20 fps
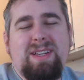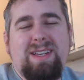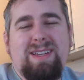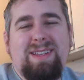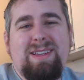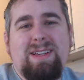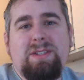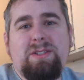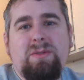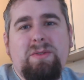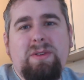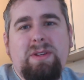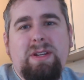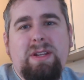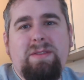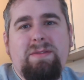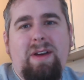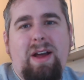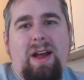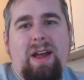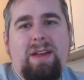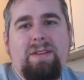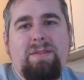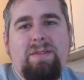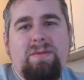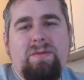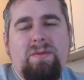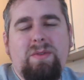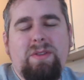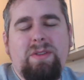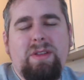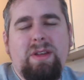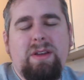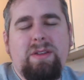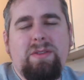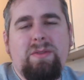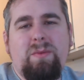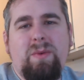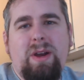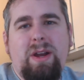I guess you only need five with
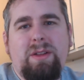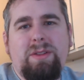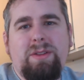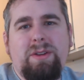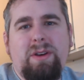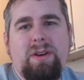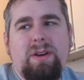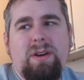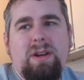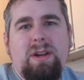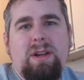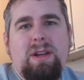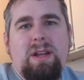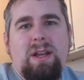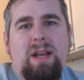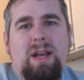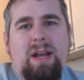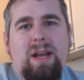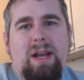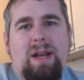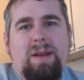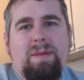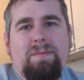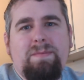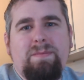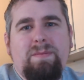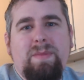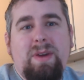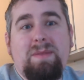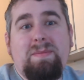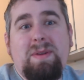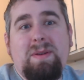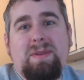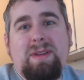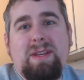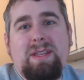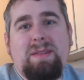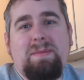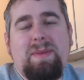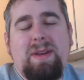uh, the Wilder. Um, might be able to
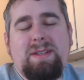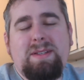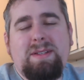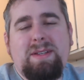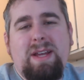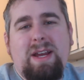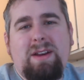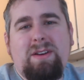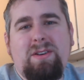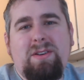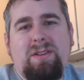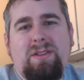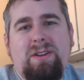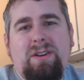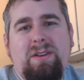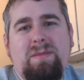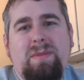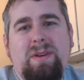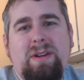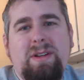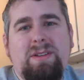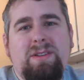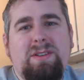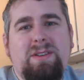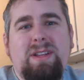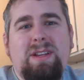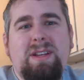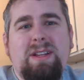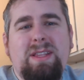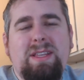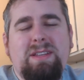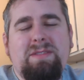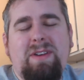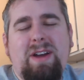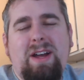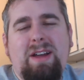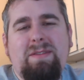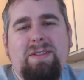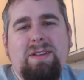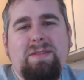get the base attack earlier, but you need at least
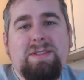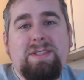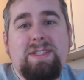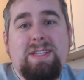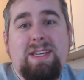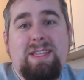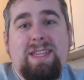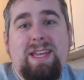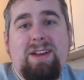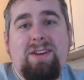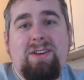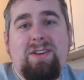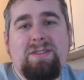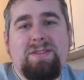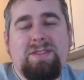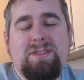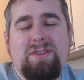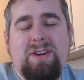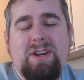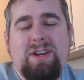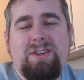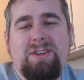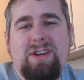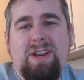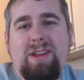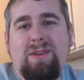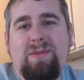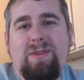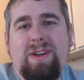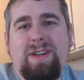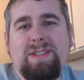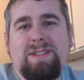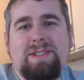five levels to get that concentration anyway.